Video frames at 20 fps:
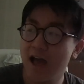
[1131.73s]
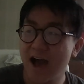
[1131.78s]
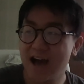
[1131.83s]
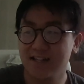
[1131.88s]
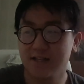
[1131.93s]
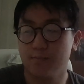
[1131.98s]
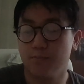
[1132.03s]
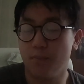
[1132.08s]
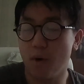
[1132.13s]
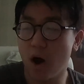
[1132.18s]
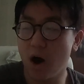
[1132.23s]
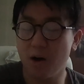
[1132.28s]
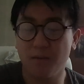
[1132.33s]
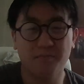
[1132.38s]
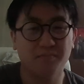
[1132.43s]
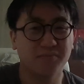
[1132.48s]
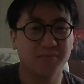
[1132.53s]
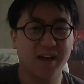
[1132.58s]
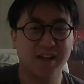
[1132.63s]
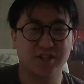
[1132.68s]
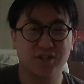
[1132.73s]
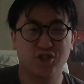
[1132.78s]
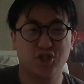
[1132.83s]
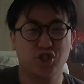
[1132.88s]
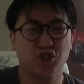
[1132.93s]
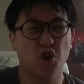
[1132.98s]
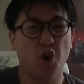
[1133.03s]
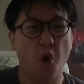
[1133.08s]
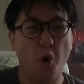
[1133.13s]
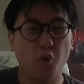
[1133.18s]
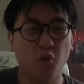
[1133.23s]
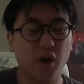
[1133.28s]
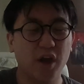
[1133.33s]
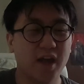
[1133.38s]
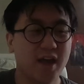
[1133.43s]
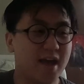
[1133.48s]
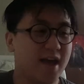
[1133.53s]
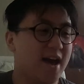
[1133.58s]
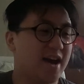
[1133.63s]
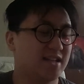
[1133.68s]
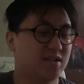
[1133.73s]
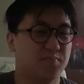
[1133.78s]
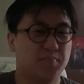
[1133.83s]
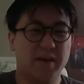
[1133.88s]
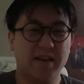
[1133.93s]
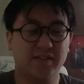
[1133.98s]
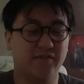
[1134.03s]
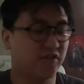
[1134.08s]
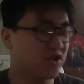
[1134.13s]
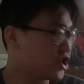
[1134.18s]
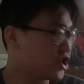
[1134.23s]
as a bum, as a joke, as a piece of